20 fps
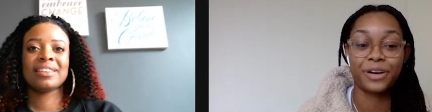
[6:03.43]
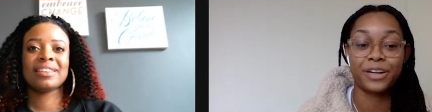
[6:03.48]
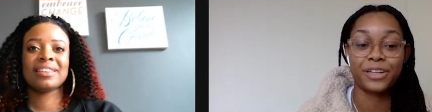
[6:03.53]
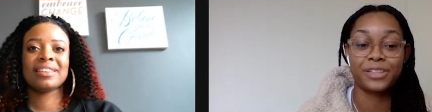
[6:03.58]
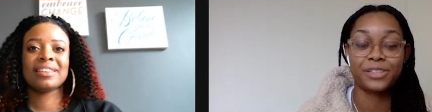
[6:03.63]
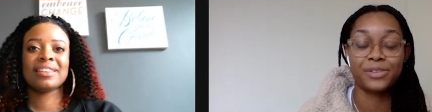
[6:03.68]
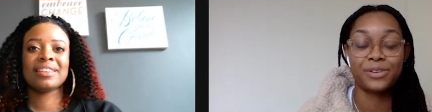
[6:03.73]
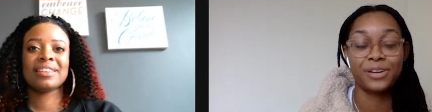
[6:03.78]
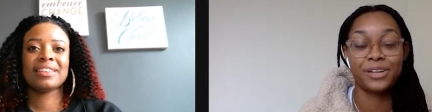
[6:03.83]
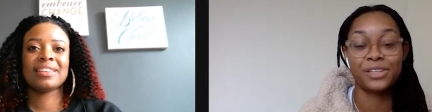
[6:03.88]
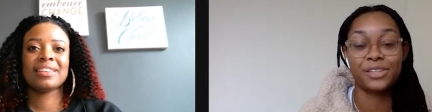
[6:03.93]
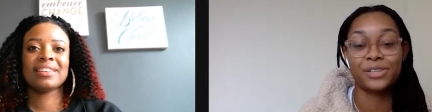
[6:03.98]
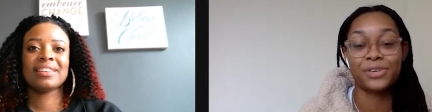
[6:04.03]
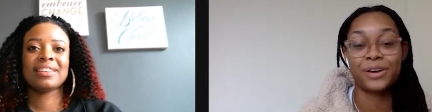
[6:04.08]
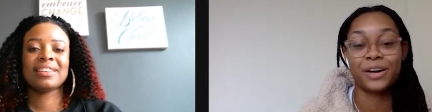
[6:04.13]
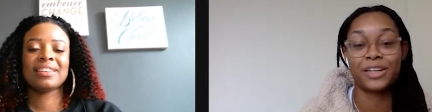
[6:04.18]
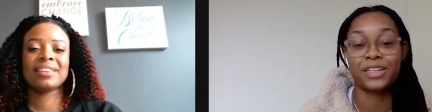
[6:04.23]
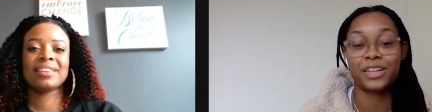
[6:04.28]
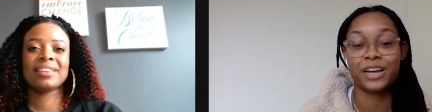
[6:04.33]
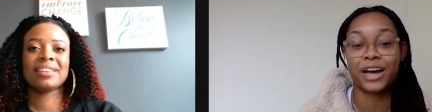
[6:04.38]
Speaker 1: for students
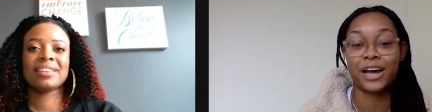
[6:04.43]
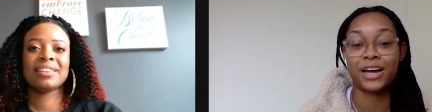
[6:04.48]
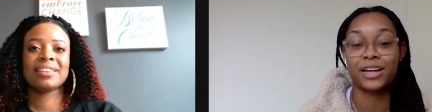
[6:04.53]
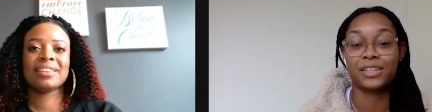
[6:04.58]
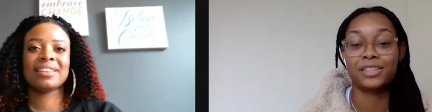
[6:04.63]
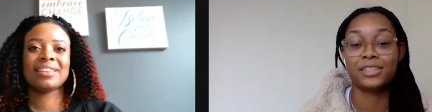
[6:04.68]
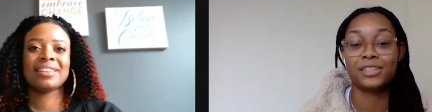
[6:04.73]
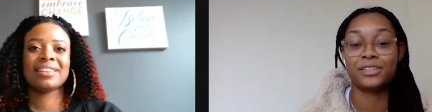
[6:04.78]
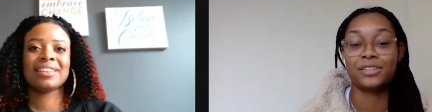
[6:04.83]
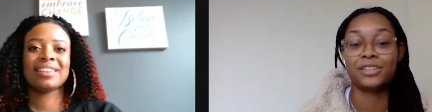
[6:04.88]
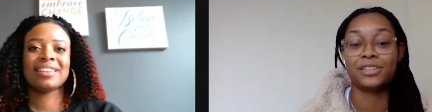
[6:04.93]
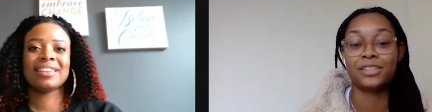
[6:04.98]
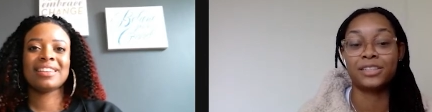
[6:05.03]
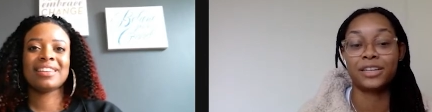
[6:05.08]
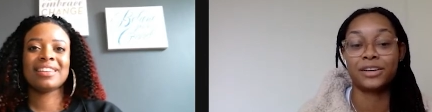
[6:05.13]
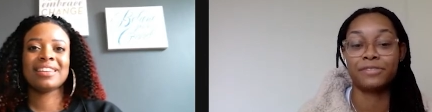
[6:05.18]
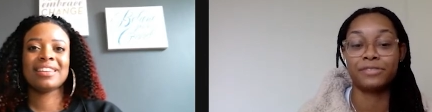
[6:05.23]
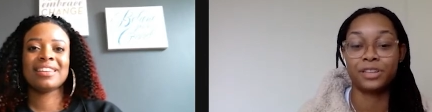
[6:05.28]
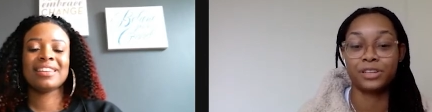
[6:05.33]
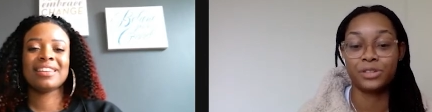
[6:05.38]
who are trying to
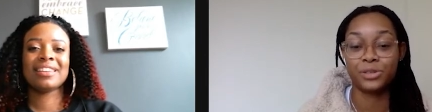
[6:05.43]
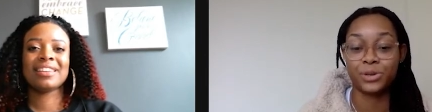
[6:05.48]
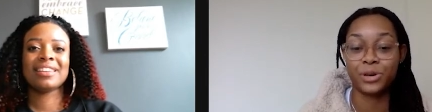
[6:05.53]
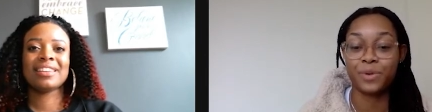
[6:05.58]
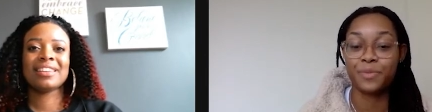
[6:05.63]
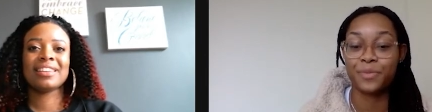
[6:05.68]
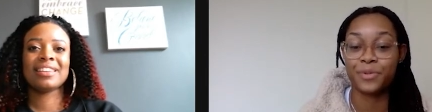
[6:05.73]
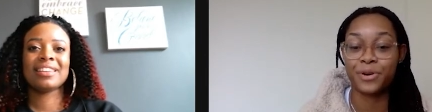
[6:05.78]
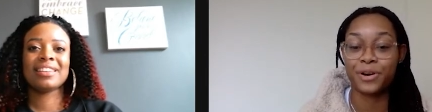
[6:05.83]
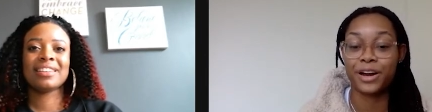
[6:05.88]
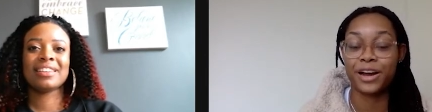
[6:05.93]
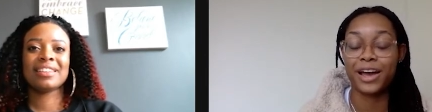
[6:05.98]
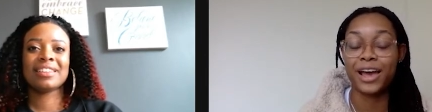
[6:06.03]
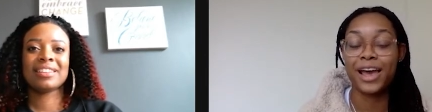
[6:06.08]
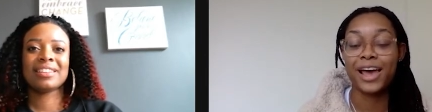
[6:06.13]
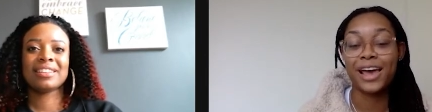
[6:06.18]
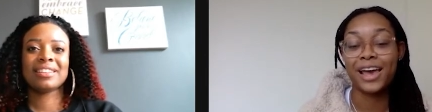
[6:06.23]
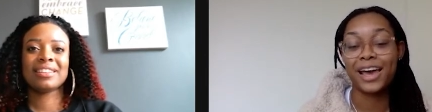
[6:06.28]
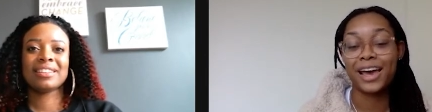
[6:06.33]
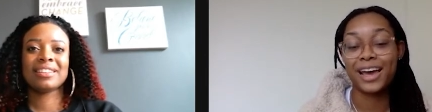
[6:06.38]
shift into a more